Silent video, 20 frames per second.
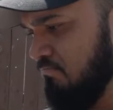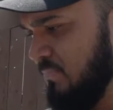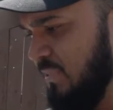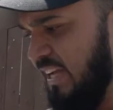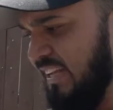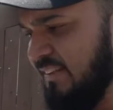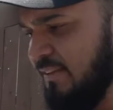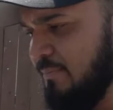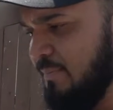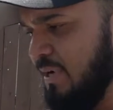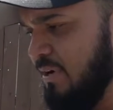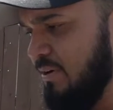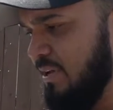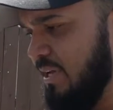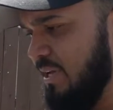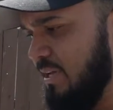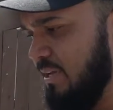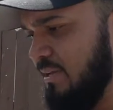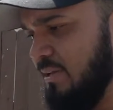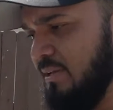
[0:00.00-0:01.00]
That's about
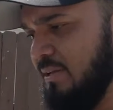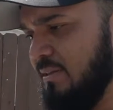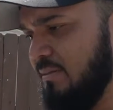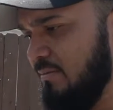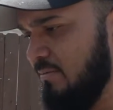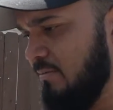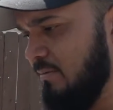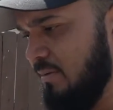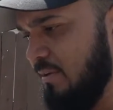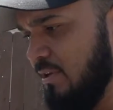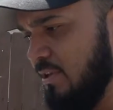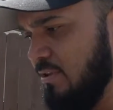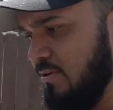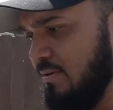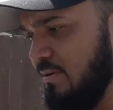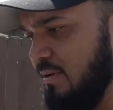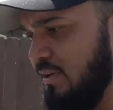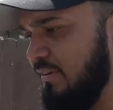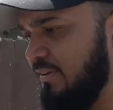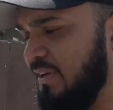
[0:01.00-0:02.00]
it, and
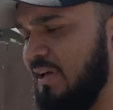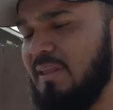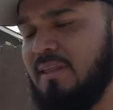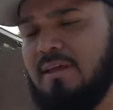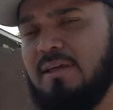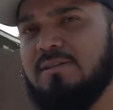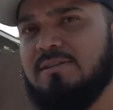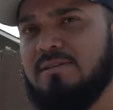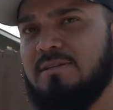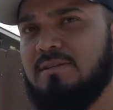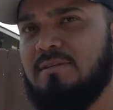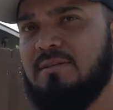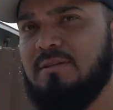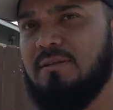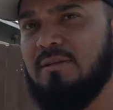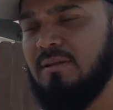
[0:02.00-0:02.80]
inside the engine.